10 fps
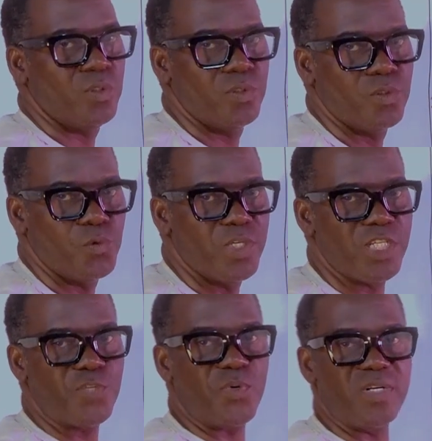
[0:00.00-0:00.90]
which is
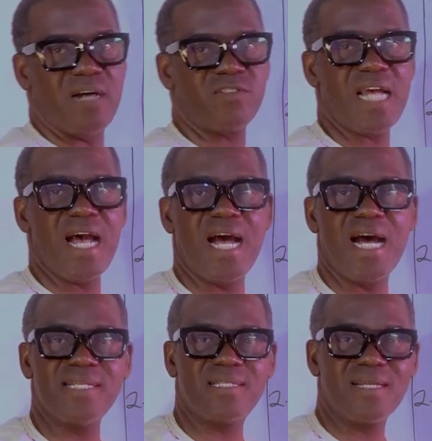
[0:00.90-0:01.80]
pronounced as
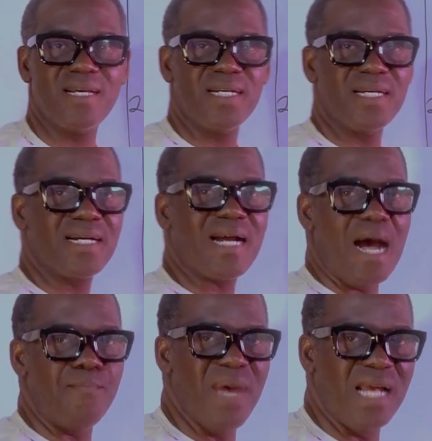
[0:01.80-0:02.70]

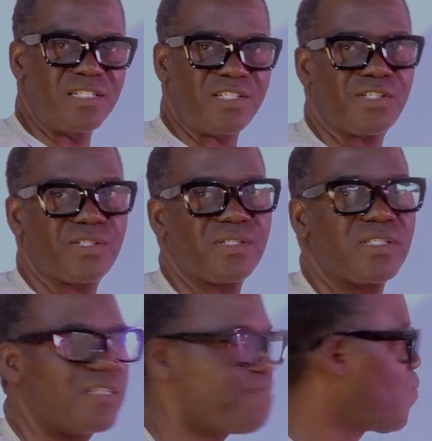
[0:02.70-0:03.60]
kametz.
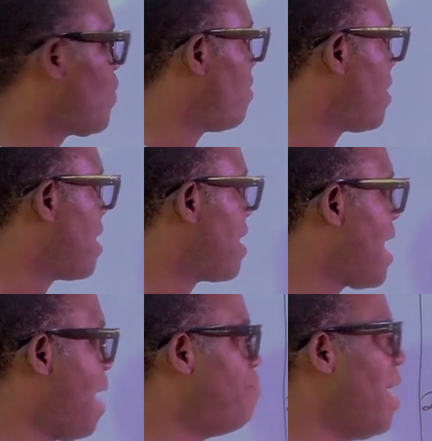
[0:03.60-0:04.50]

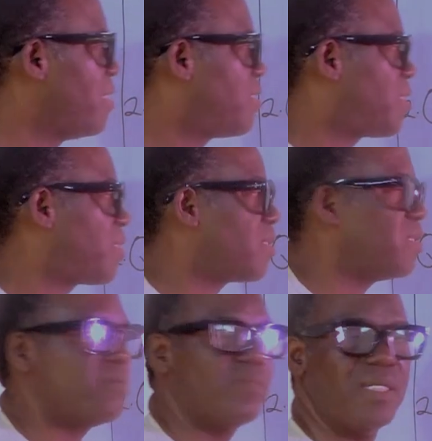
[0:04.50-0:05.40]
Kametz.
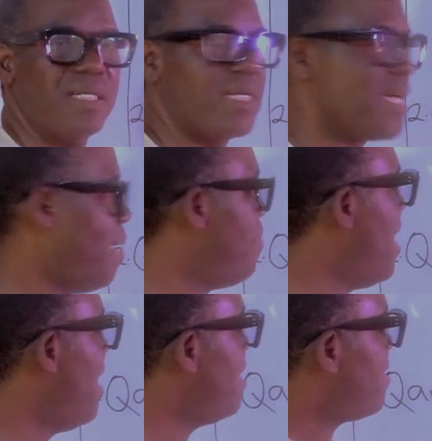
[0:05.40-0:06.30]

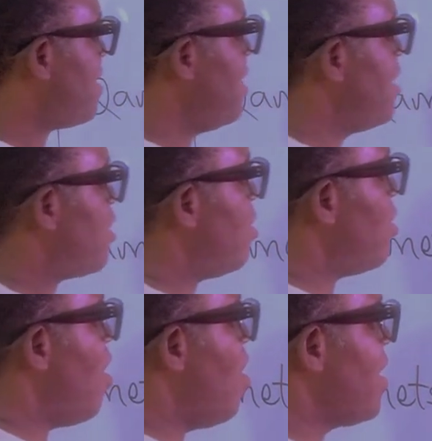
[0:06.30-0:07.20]
Kametz is
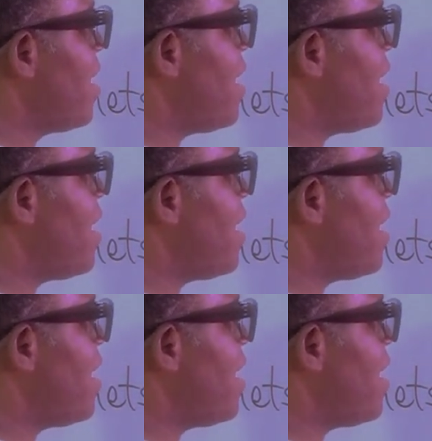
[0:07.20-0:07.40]
long